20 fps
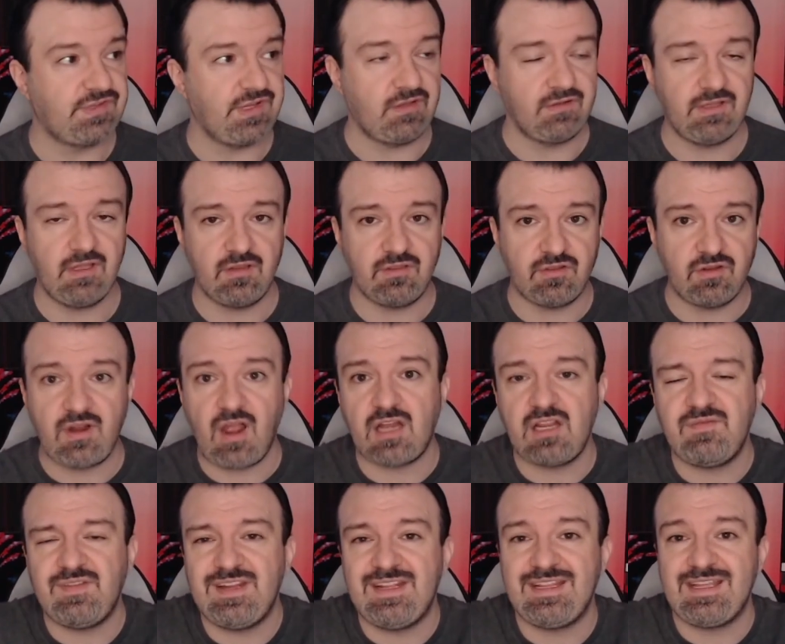Zelda, they're
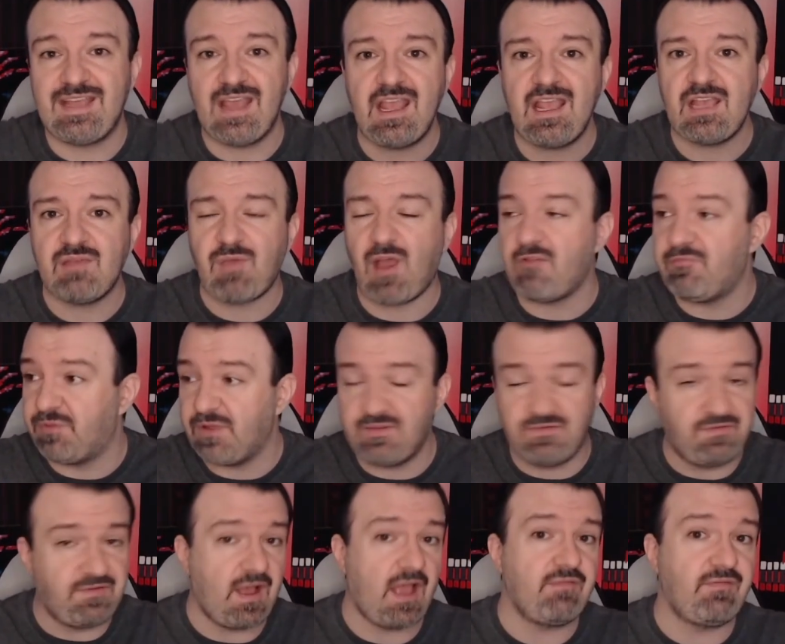not even in the game. I
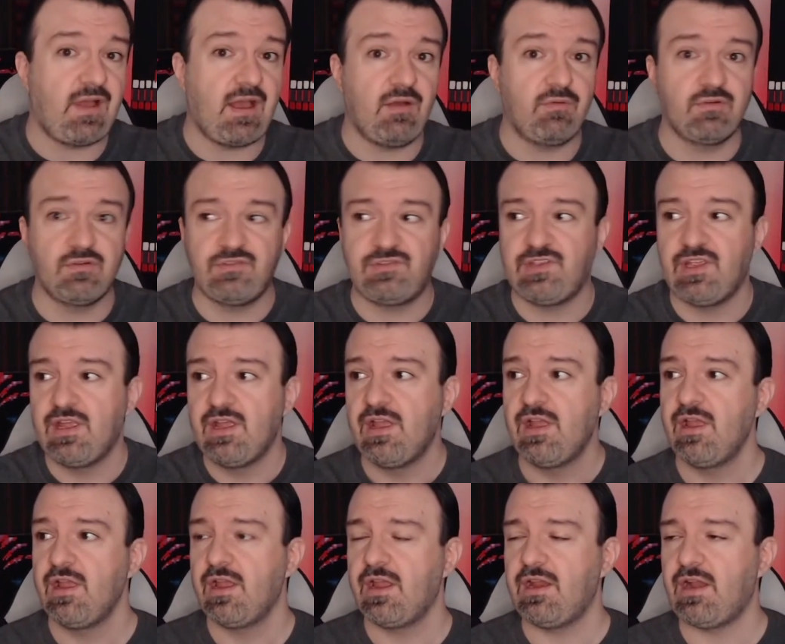played 5 hours,
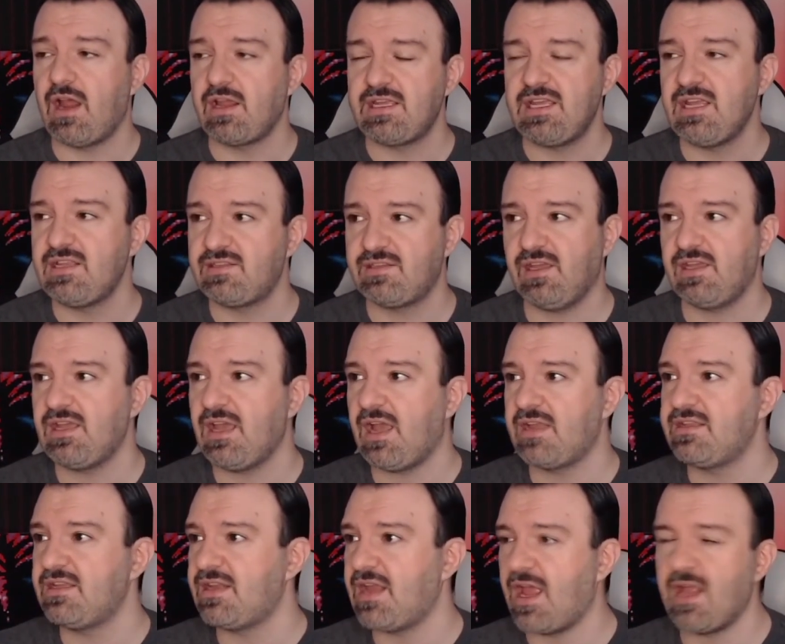and I can't tell you
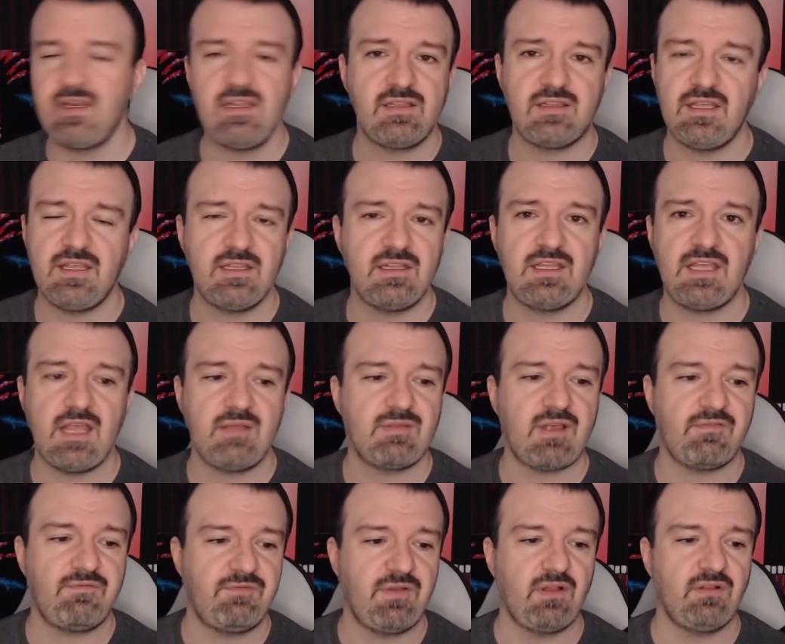I did anything in the game
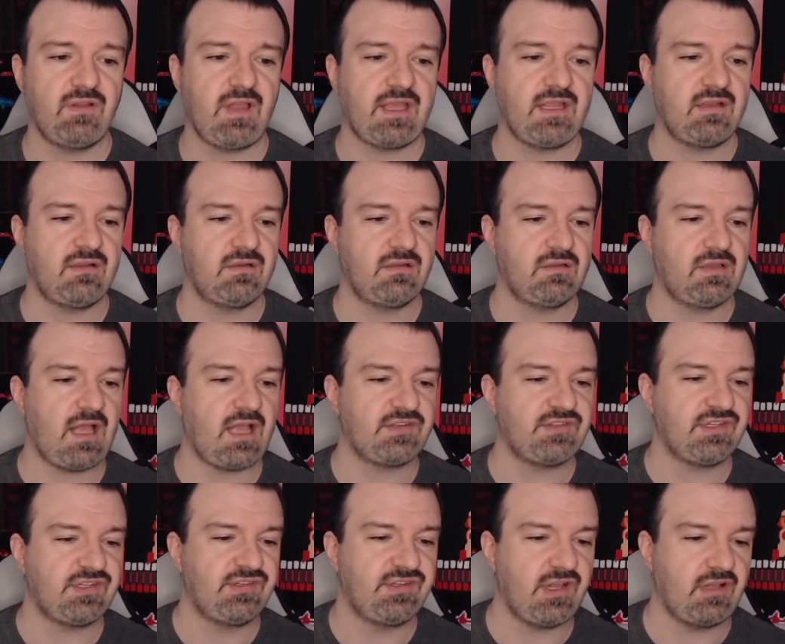that felt like
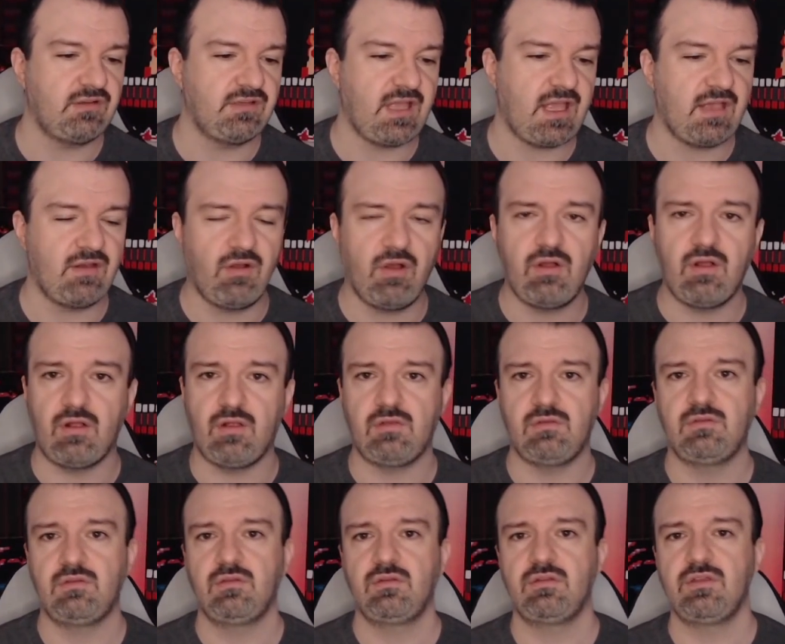classic Zelda at all.
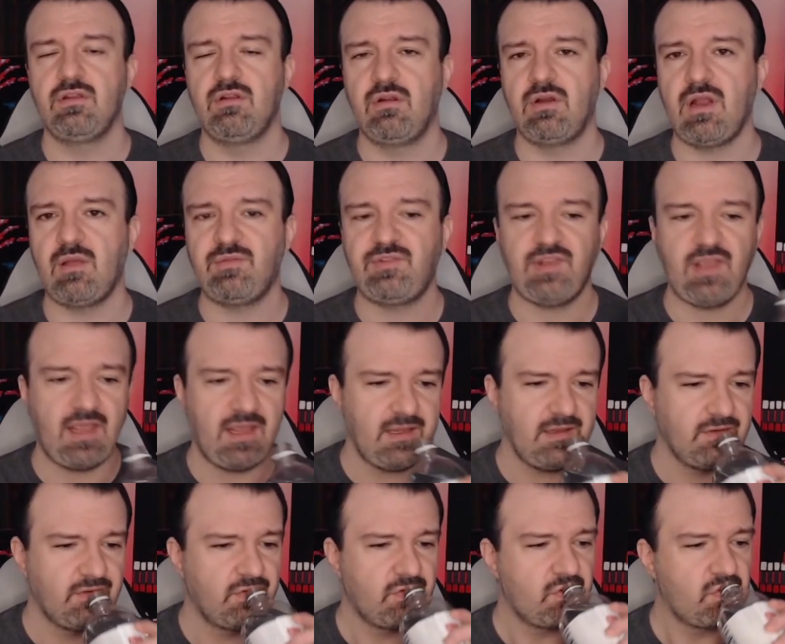You know what I'm saying?